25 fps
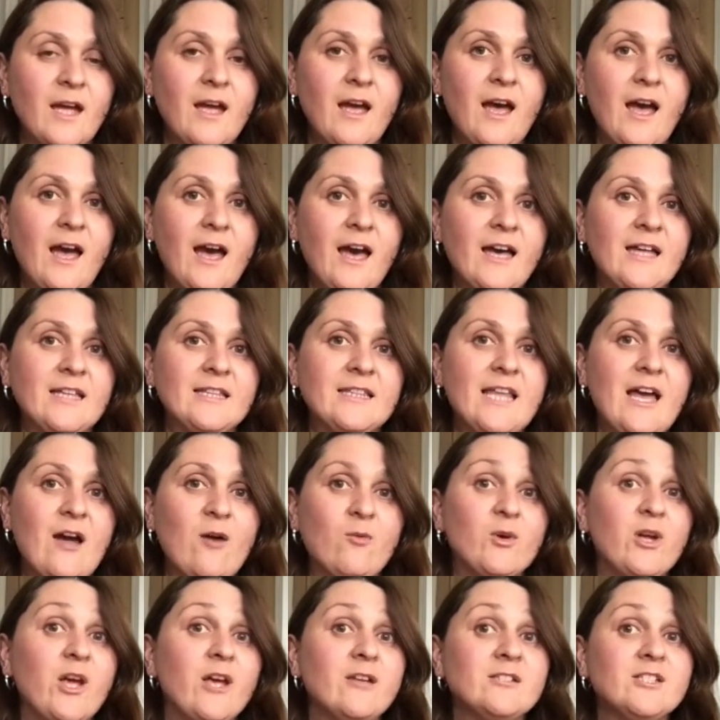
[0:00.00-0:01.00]
And now we're
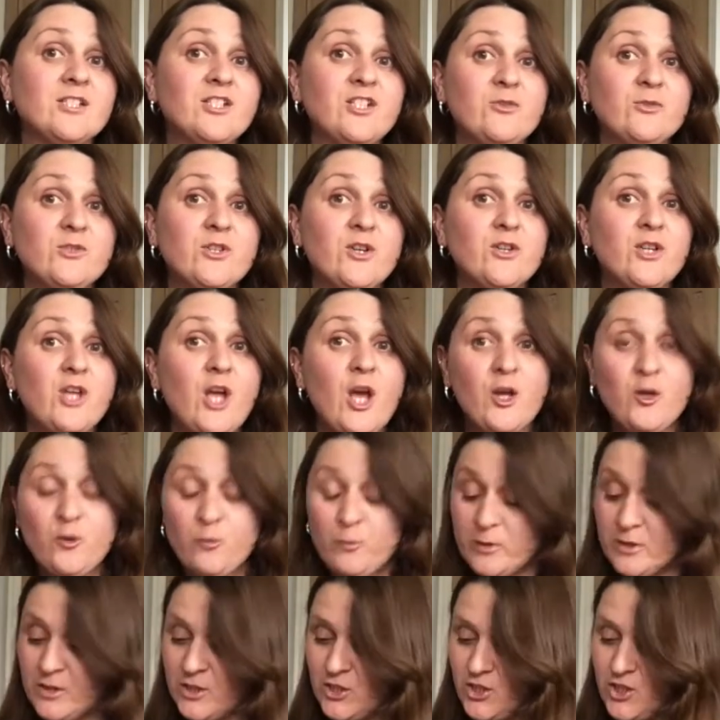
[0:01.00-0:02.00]
going to do it on the
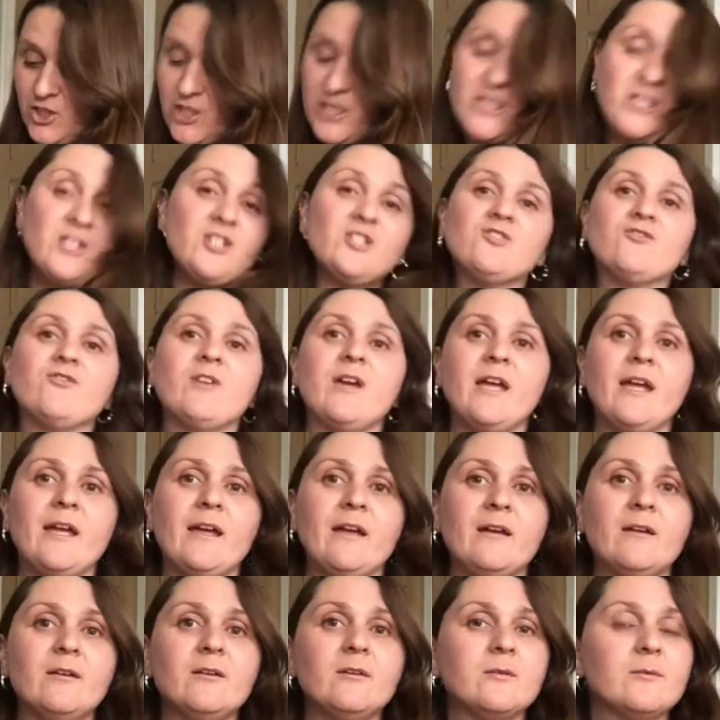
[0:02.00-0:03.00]
open G
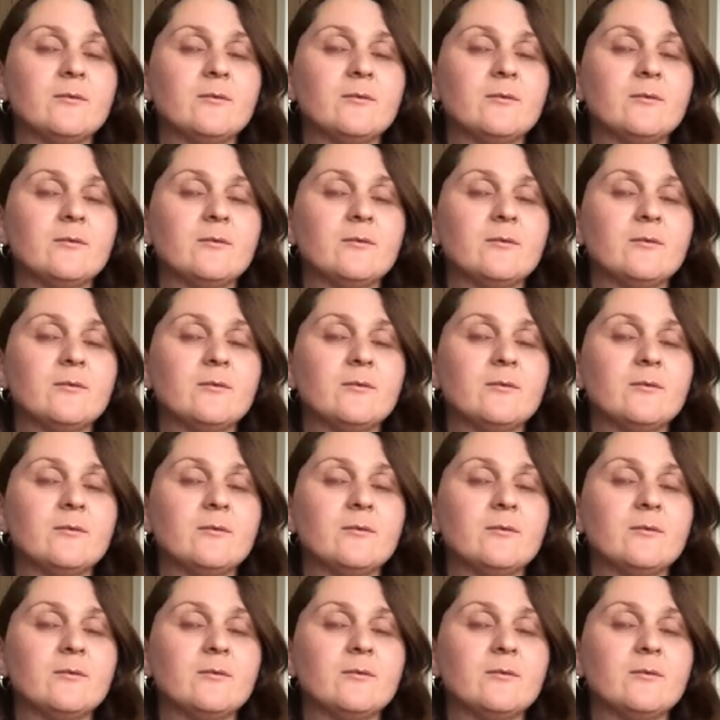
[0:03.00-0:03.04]
string.